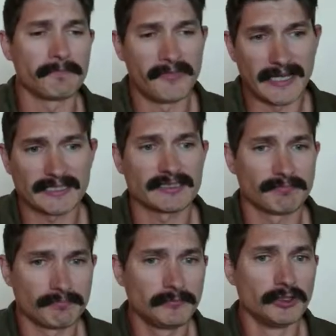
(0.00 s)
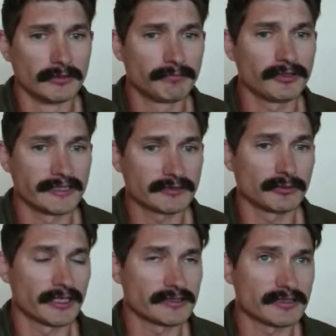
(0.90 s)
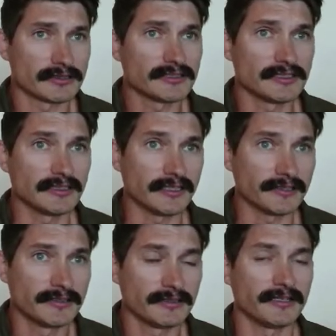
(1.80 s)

that's a good place where I start digging in.